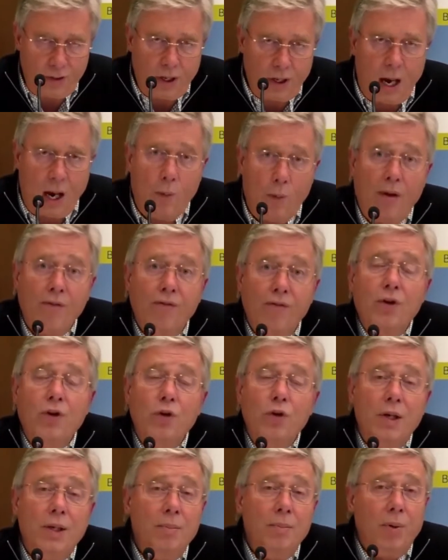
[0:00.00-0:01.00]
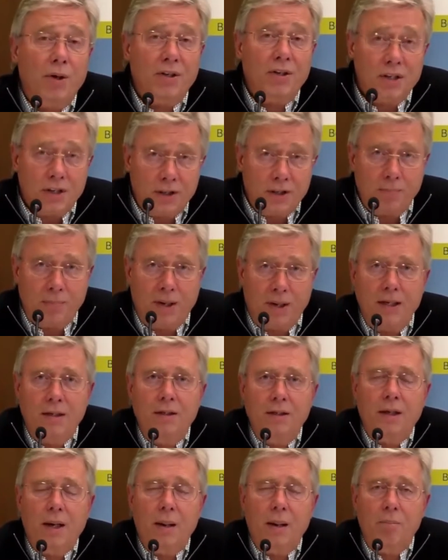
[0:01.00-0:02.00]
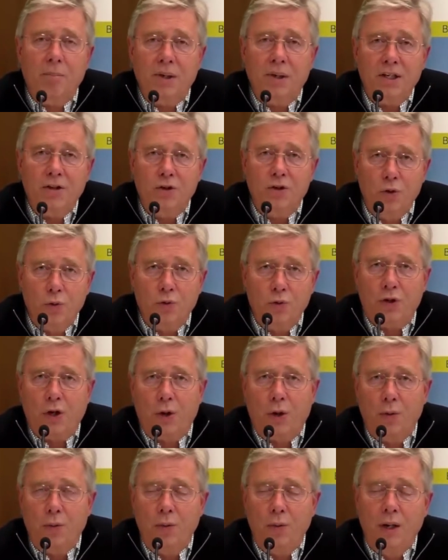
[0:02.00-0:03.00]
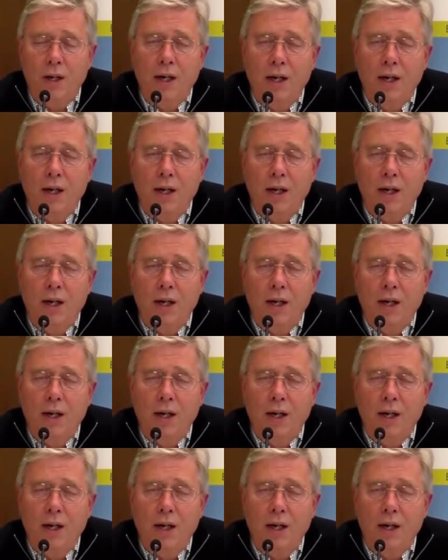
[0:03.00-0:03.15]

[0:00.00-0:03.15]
However, you can participate, and please do so,